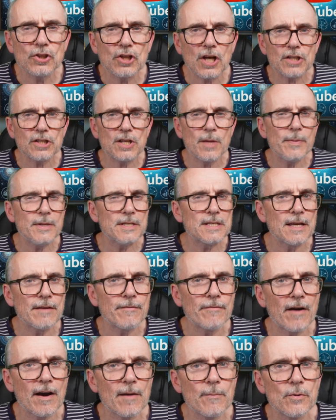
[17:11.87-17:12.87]
ChatGPT
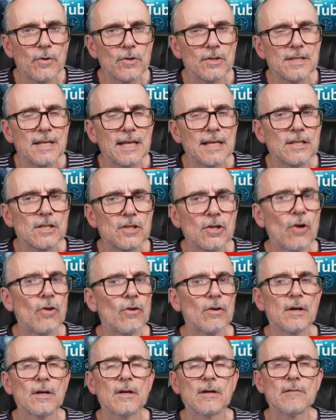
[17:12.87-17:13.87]
5.6
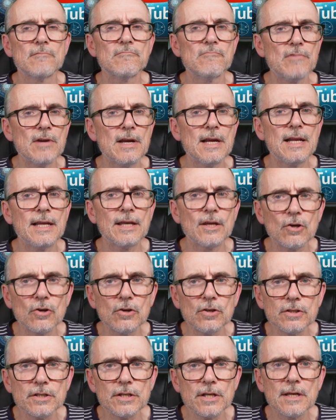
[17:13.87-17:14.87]
Sol, really
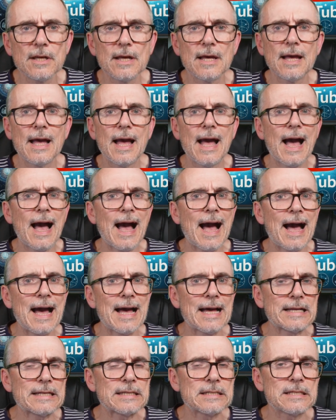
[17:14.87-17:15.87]
good,
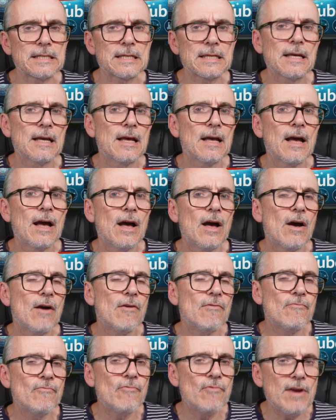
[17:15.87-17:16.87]
and
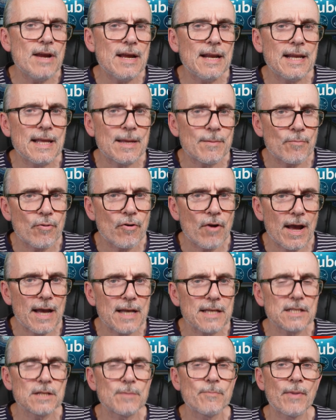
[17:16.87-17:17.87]
really
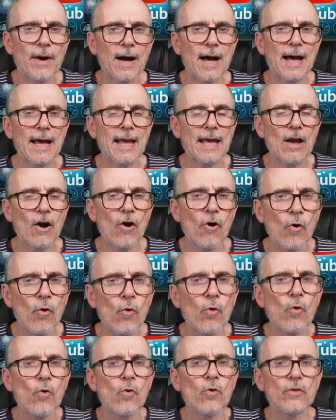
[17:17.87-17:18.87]
impressed by
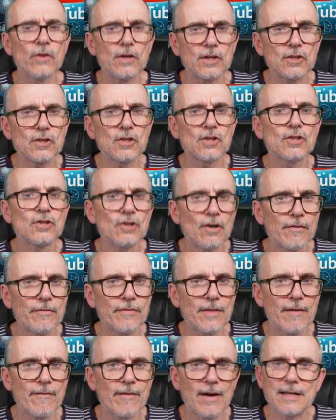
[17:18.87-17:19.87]
all the stuff
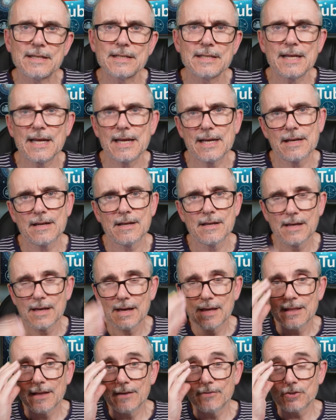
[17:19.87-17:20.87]
they've added in.
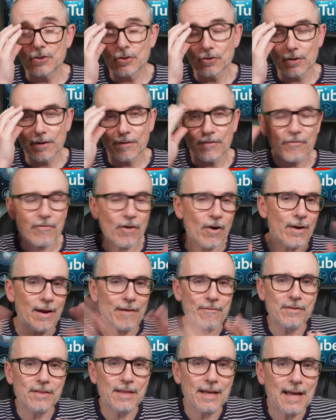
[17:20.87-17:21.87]
They've sort of thrown
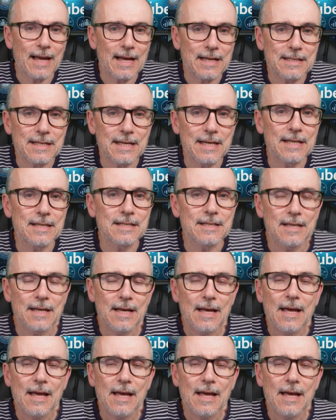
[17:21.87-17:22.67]
everything at it.